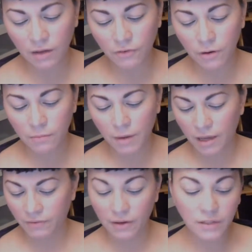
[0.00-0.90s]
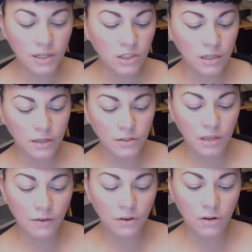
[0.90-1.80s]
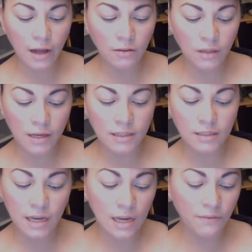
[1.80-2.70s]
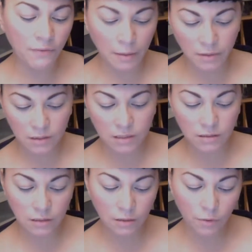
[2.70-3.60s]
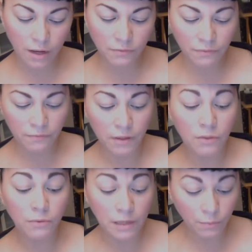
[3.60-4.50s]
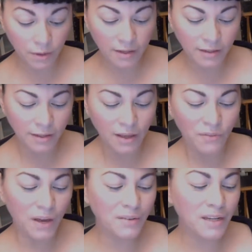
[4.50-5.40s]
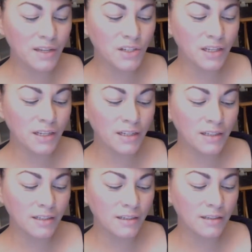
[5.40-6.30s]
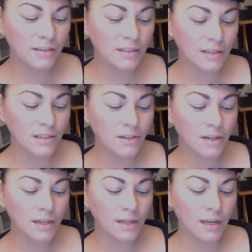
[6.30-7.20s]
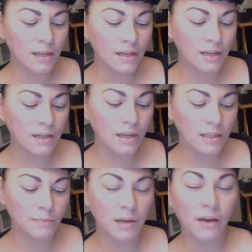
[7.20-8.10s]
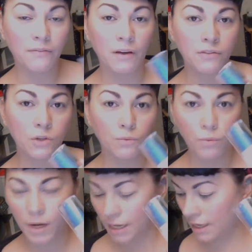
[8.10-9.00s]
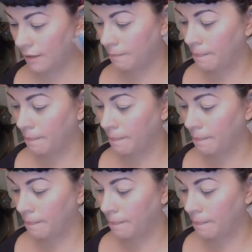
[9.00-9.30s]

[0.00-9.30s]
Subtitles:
For my foundation, I use CoverGirl Outlast Stay Fabulous 3-in-1 foundation, sunscreen, and SPF of 20.